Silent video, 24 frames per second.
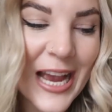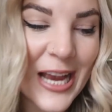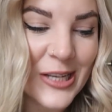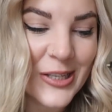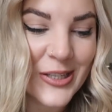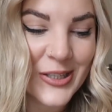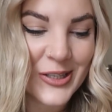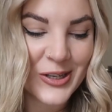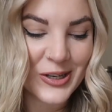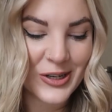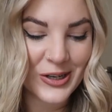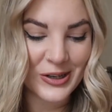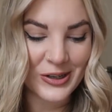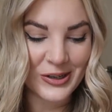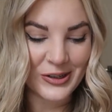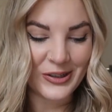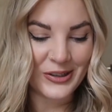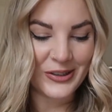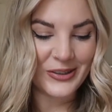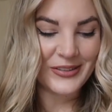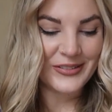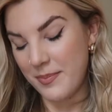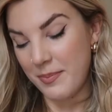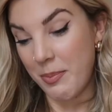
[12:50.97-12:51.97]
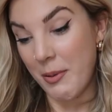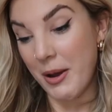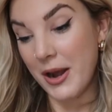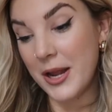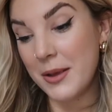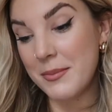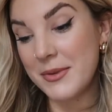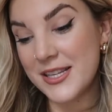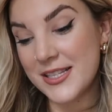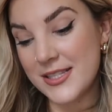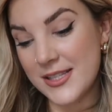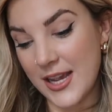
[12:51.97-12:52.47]
/ girl, but
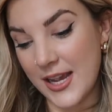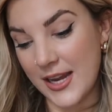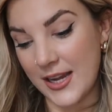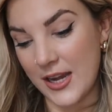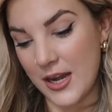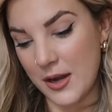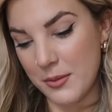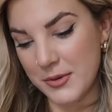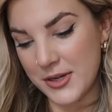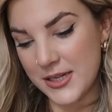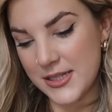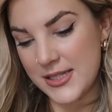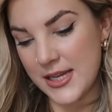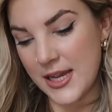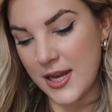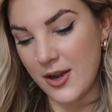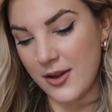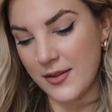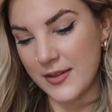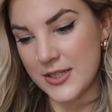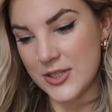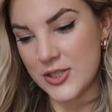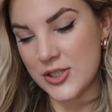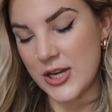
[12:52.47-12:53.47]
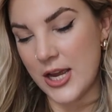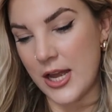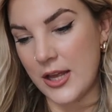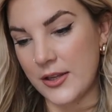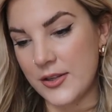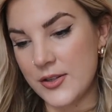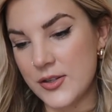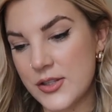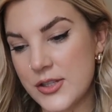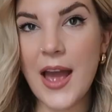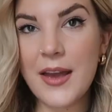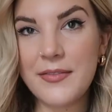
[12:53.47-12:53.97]
I'm excited. I'm gonna take on this
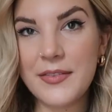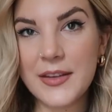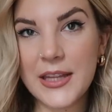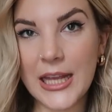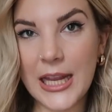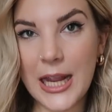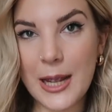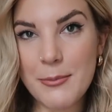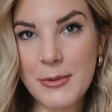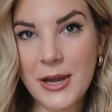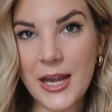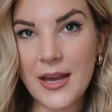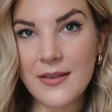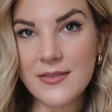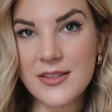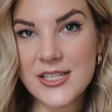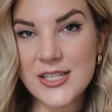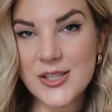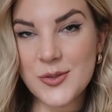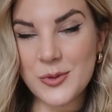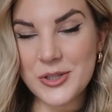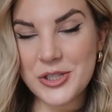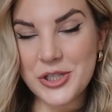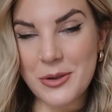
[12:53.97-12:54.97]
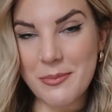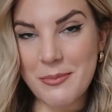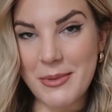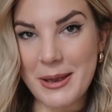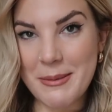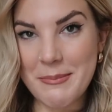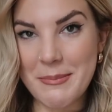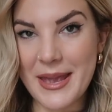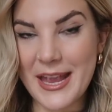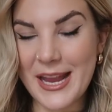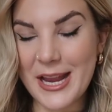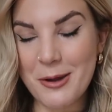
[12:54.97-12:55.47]
challenge. I feel like I might have to switch up
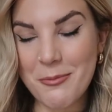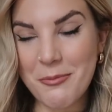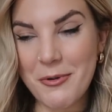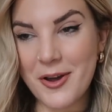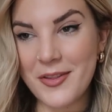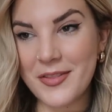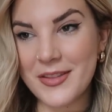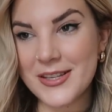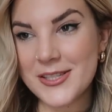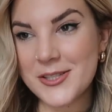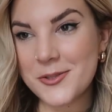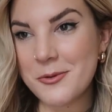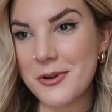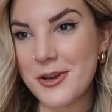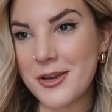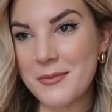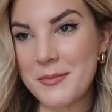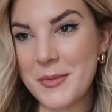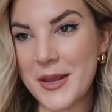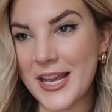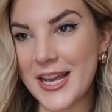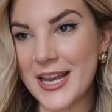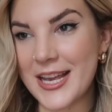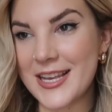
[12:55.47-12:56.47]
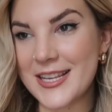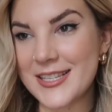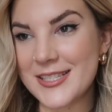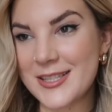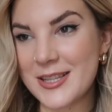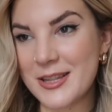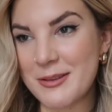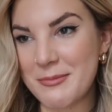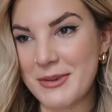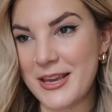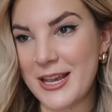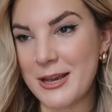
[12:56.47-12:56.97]
my makeup on this one
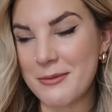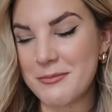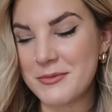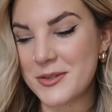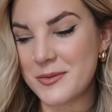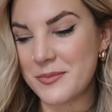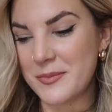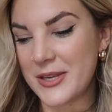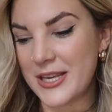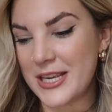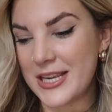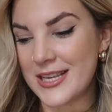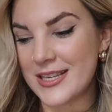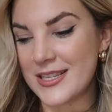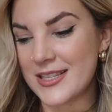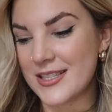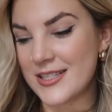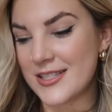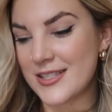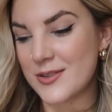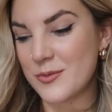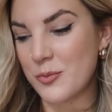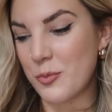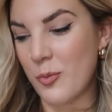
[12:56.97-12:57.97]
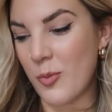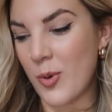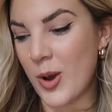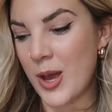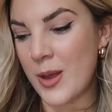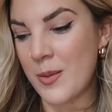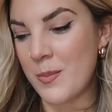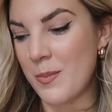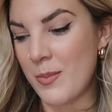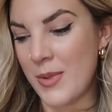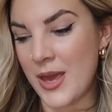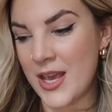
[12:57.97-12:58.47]
because the makeup to me is
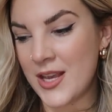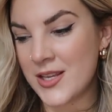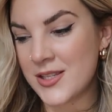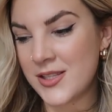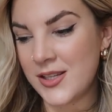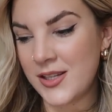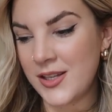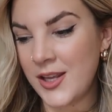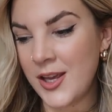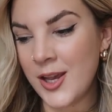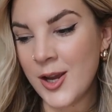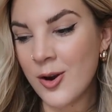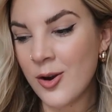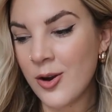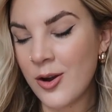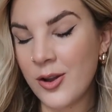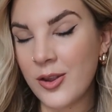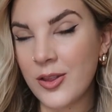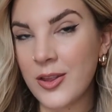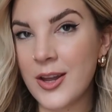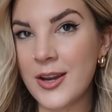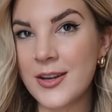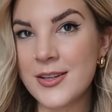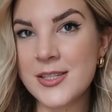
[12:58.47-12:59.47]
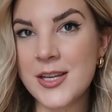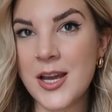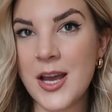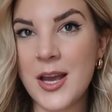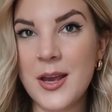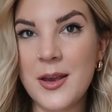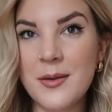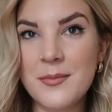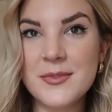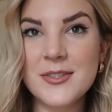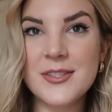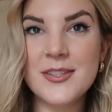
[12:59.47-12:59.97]
what makes an e-girl a lot of
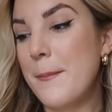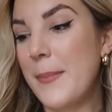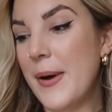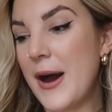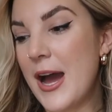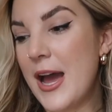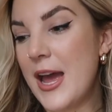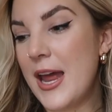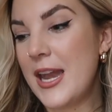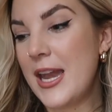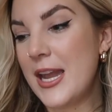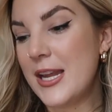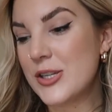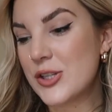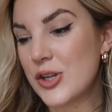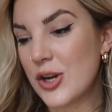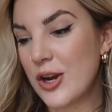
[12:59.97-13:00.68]
times. But in